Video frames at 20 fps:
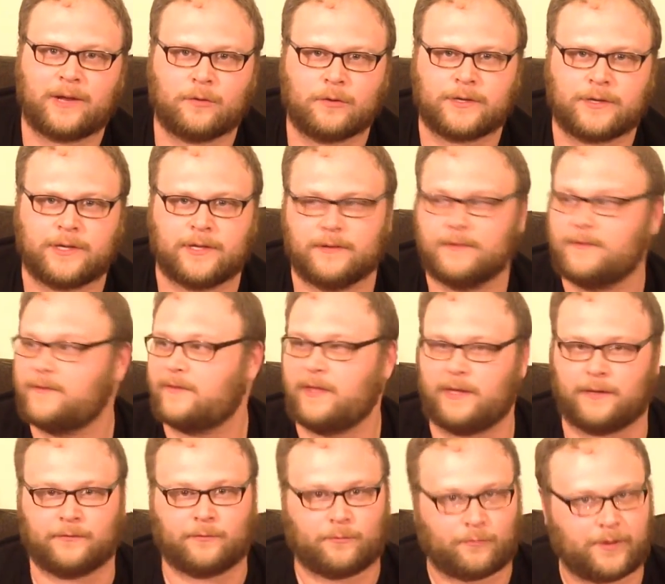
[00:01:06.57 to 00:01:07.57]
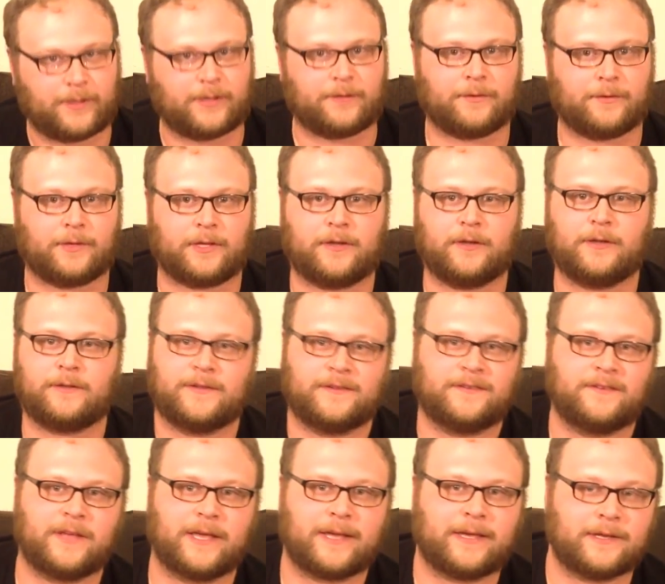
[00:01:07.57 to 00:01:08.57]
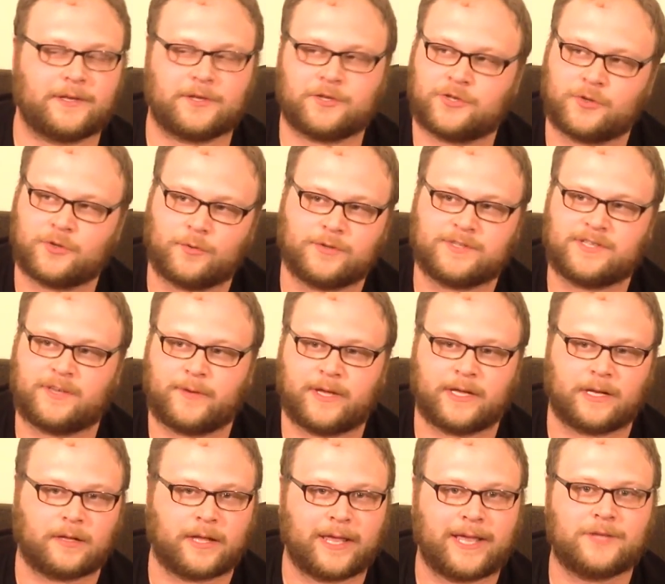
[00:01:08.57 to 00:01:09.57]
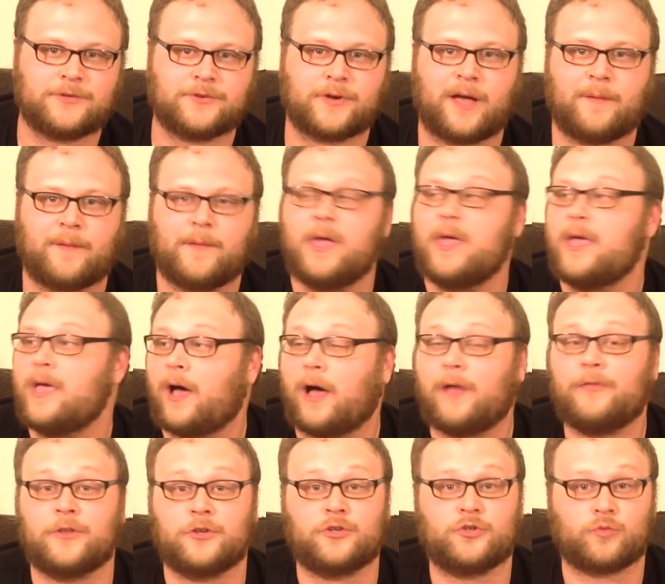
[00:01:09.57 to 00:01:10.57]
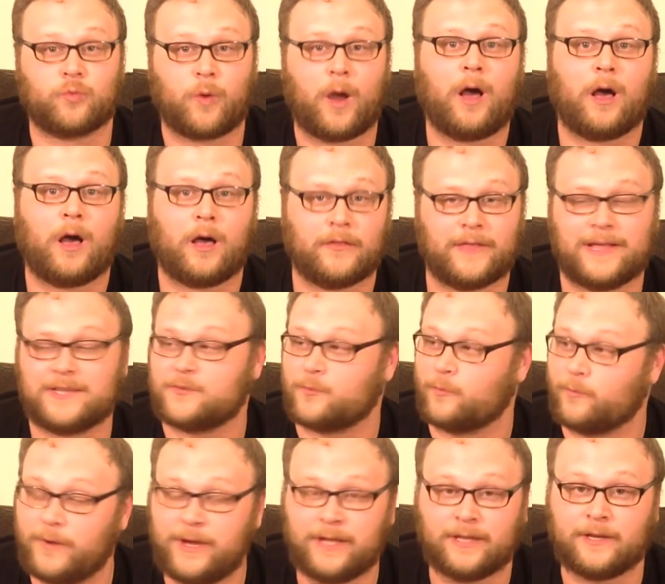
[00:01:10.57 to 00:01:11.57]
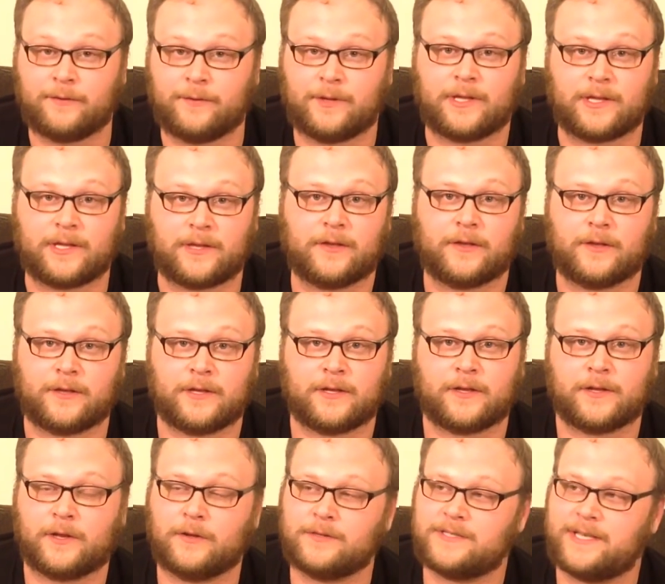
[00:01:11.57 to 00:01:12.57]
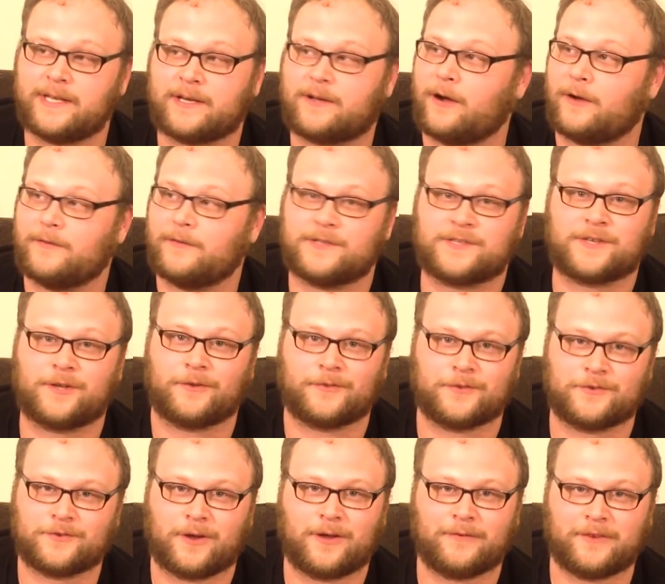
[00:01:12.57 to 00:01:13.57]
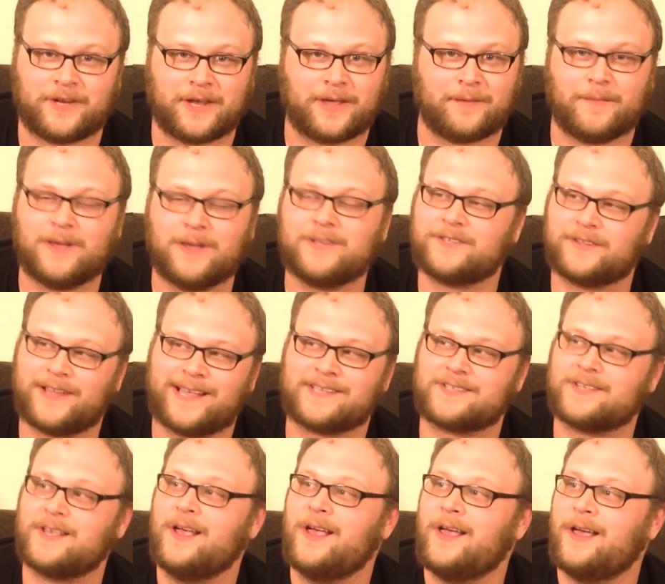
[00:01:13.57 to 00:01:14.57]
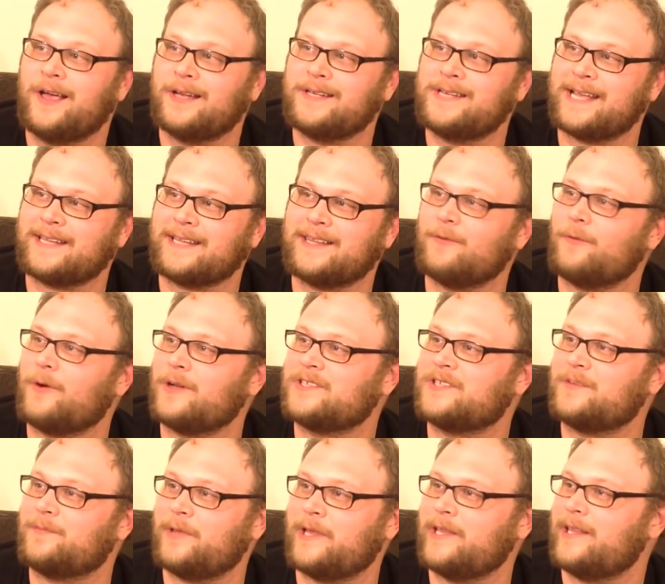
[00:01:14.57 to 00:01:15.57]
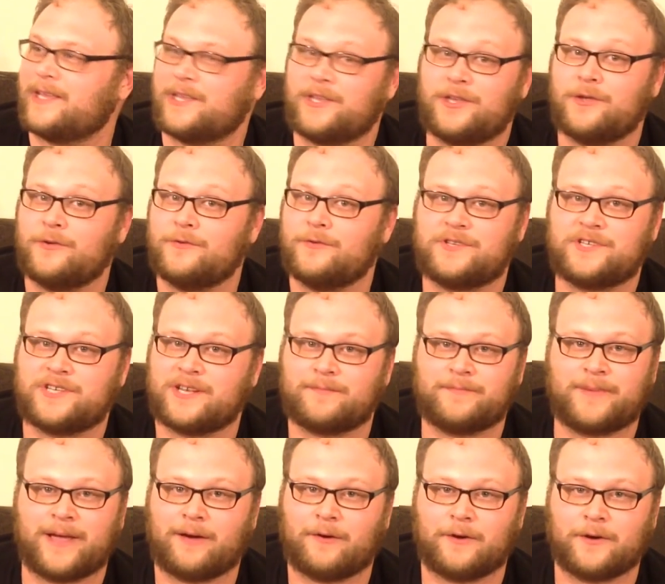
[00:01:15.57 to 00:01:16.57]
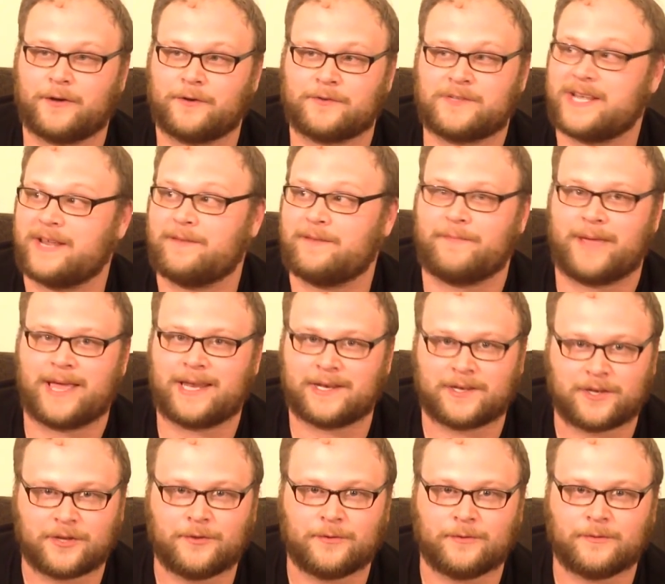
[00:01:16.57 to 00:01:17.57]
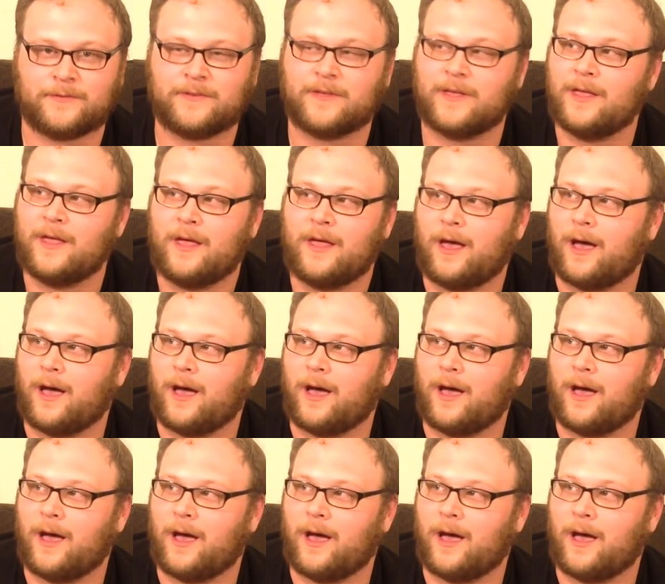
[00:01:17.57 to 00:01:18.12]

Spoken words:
White Orchid. This thing is really, really good in this deck. It ensures that we get a land drop on the draw. That's really, really good. You know, you don't see a card that's good on the draw today, much less a deck that wants to play like huge 10 power or 10 mana dudes.